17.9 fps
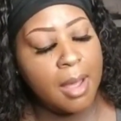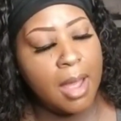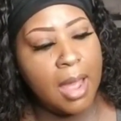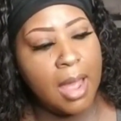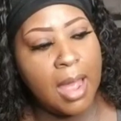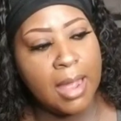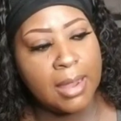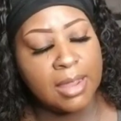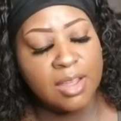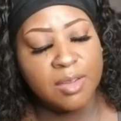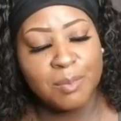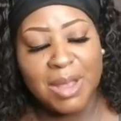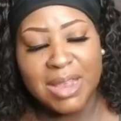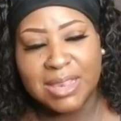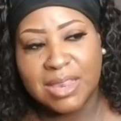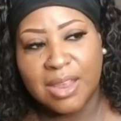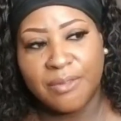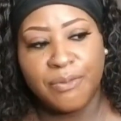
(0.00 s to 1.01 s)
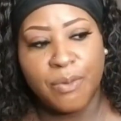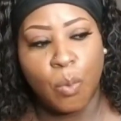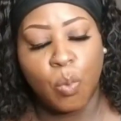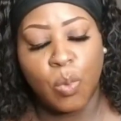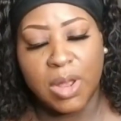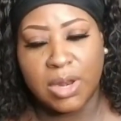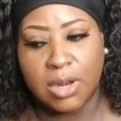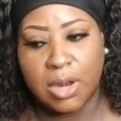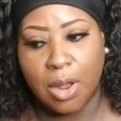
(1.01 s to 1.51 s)
I give myself a
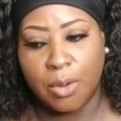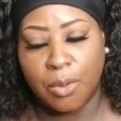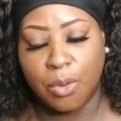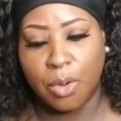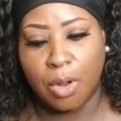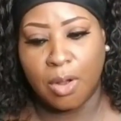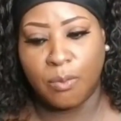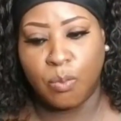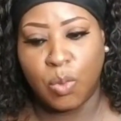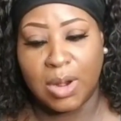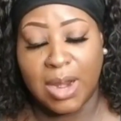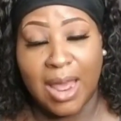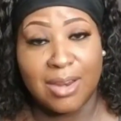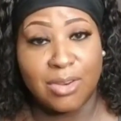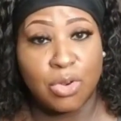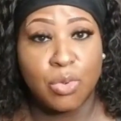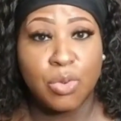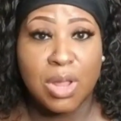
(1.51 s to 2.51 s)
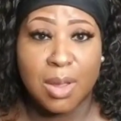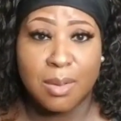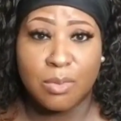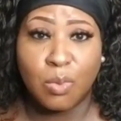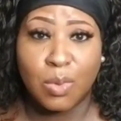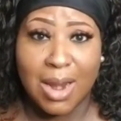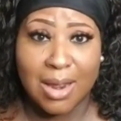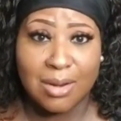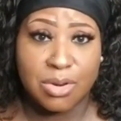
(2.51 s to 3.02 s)
window of when I do
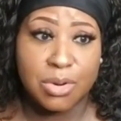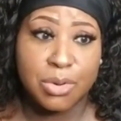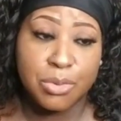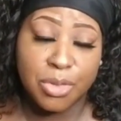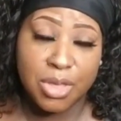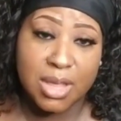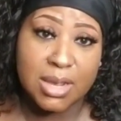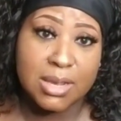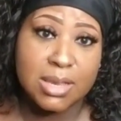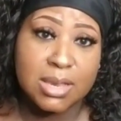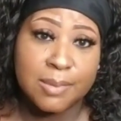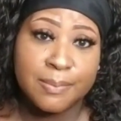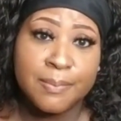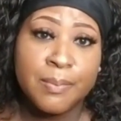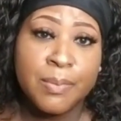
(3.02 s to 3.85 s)
this.